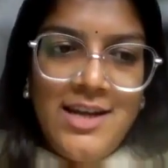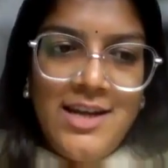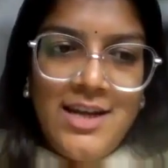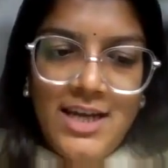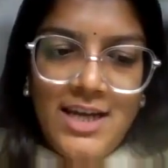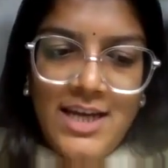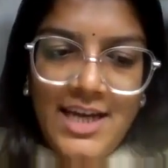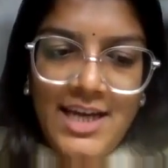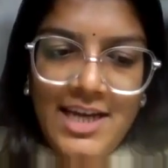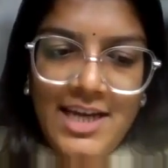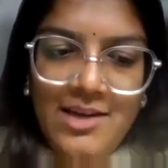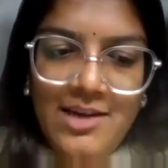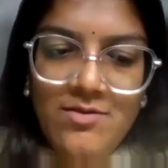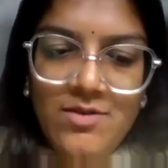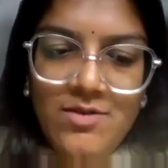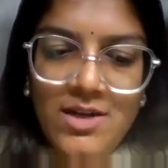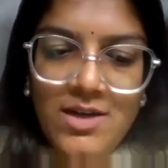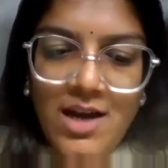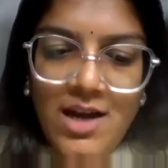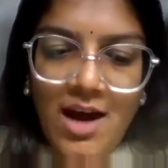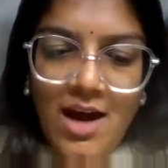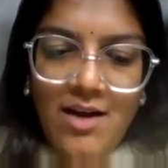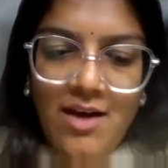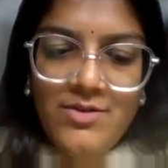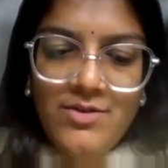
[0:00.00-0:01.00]
Like even
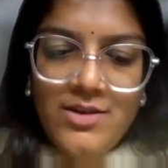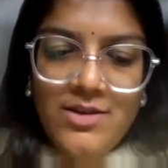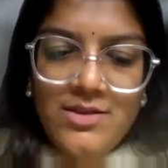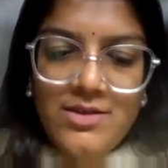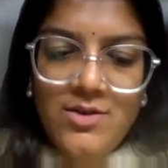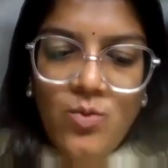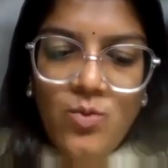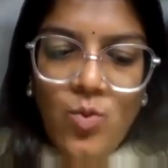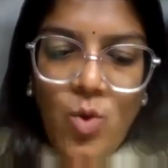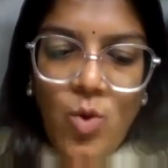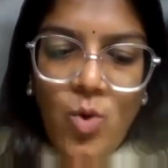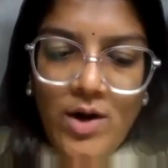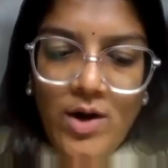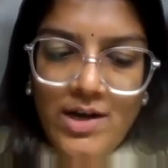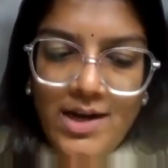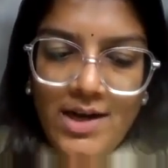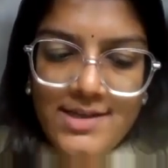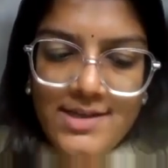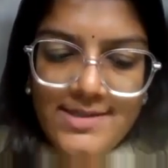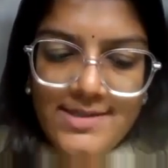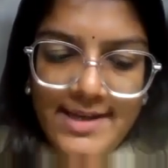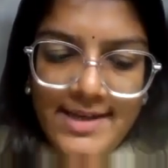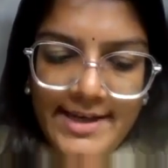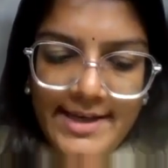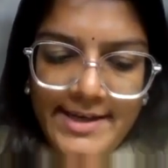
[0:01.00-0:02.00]
after the war
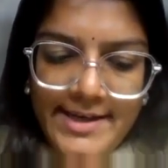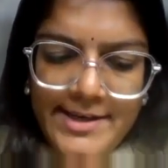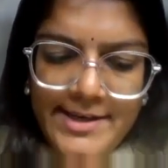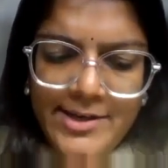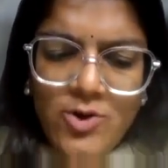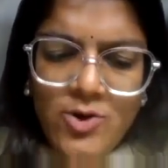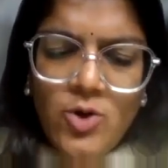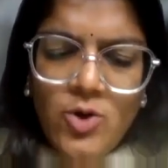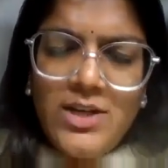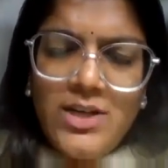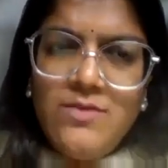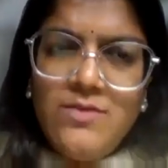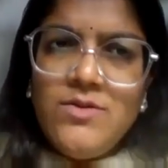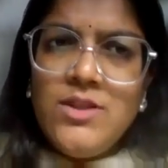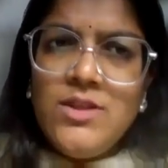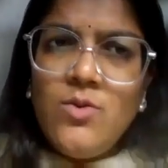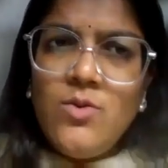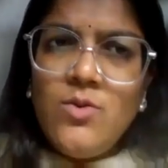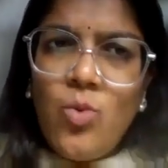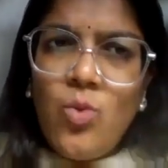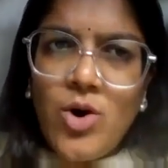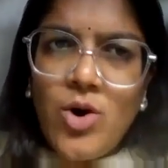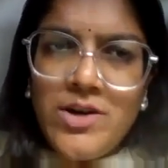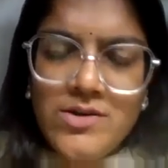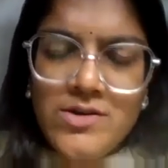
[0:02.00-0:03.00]
has ended or even the
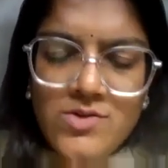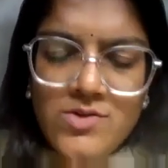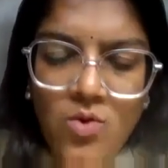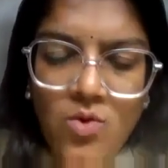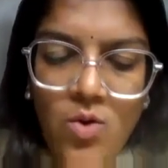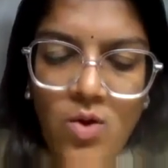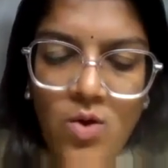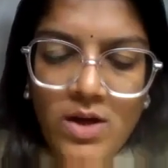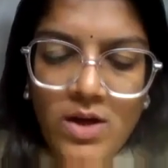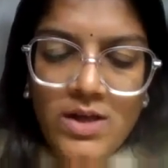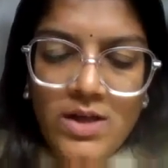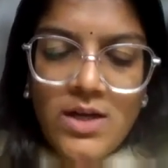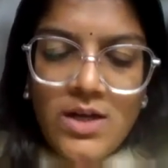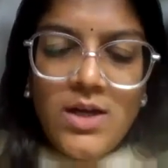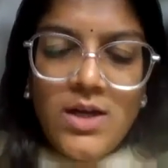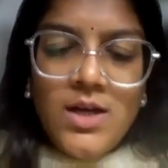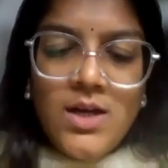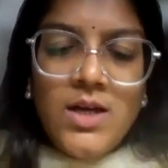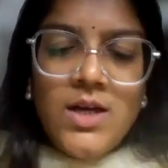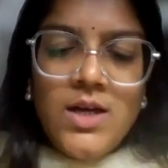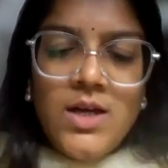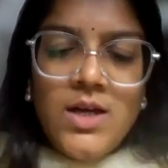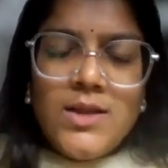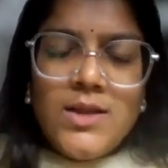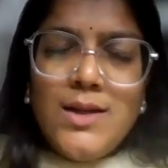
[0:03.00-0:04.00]
war is on,
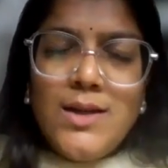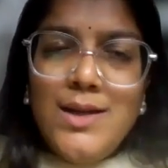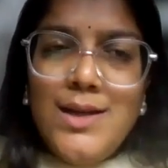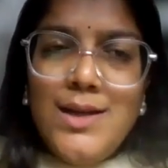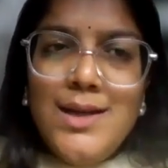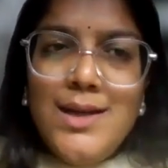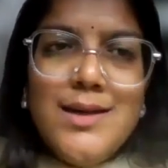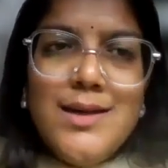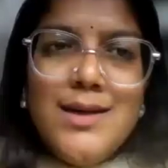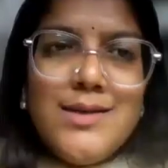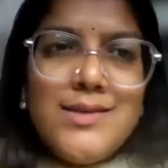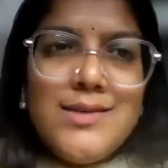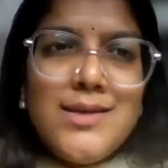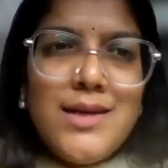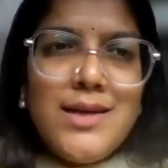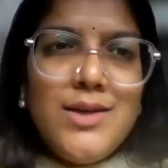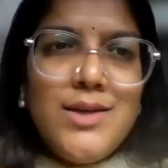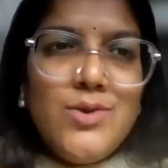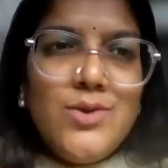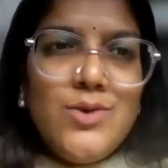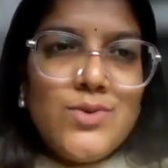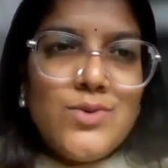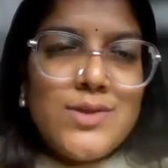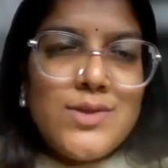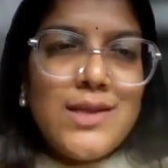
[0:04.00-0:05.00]
the leaders are
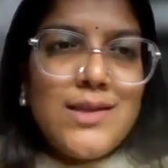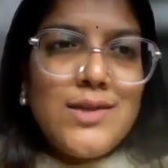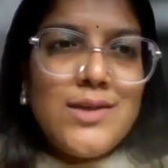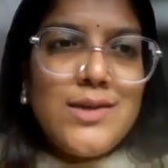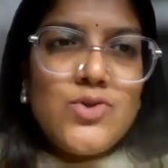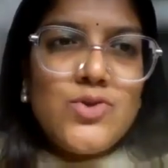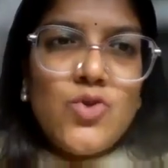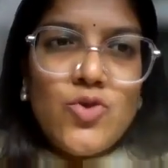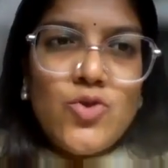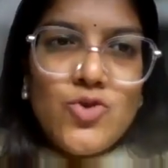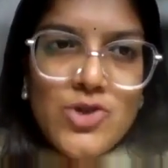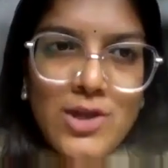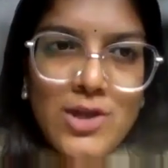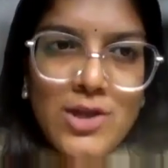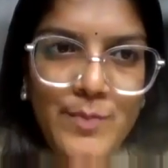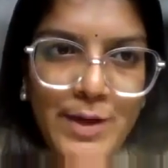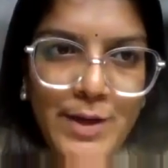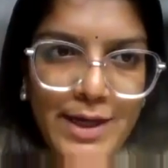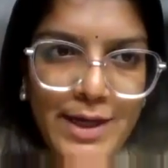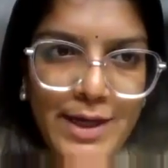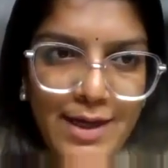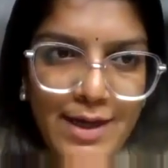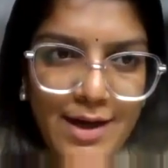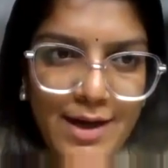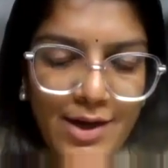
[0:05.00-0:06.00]
using the social
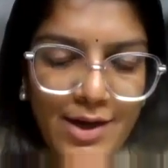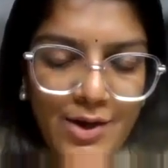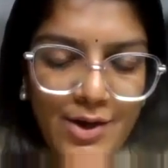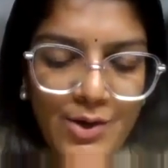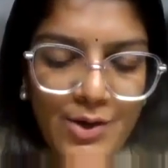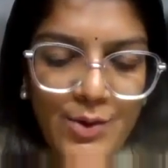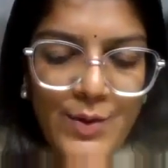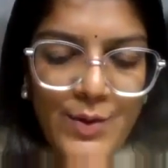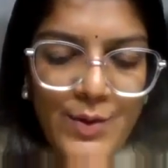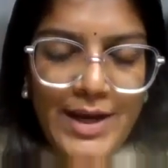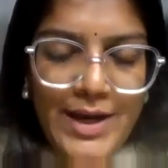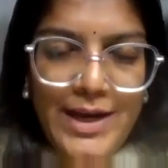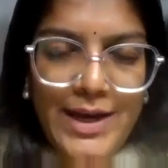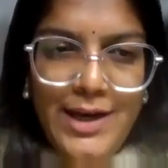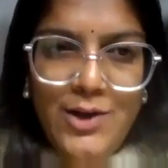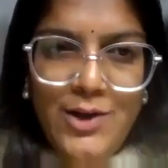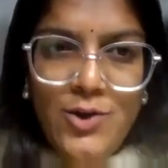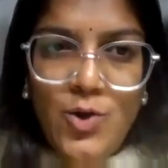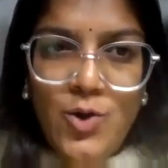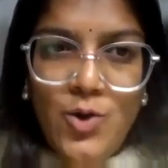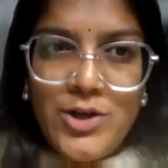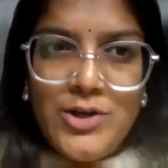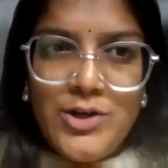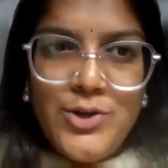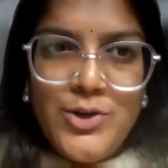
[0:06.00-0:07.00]
media, okay, in
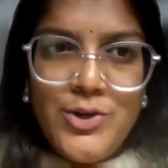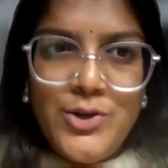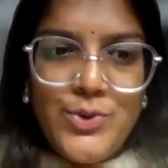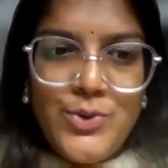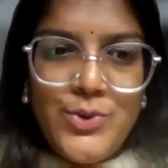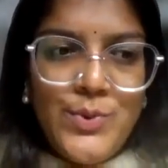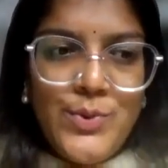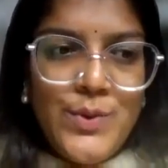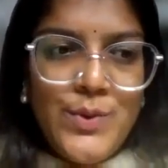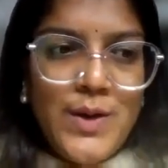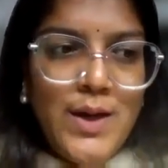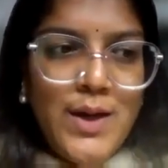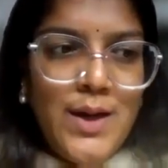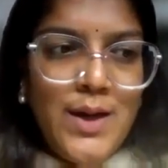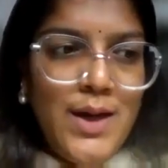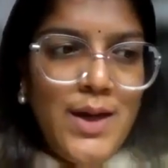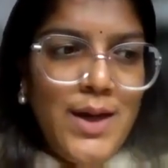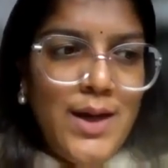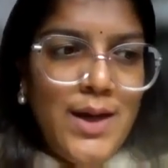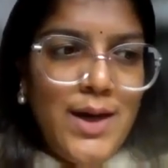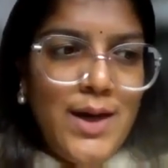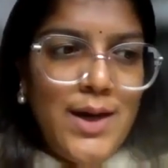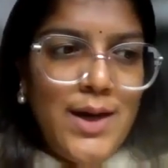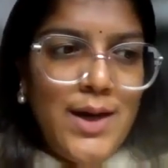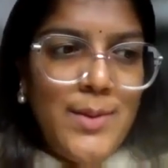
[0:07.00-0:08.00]
order to
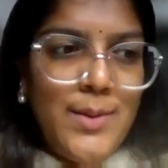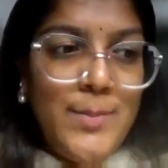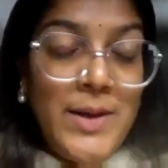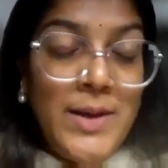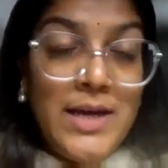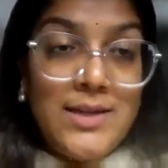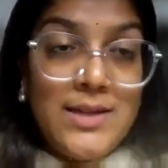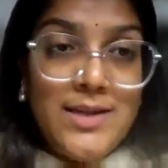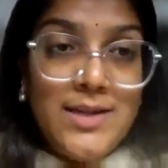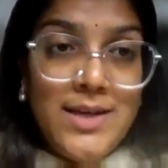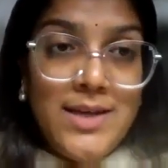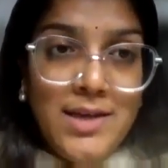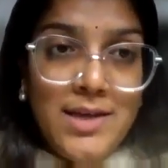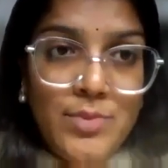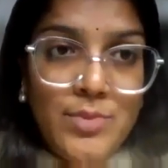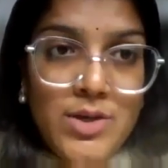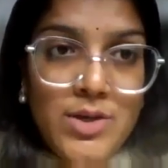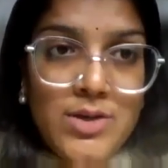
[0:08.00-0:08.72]
make their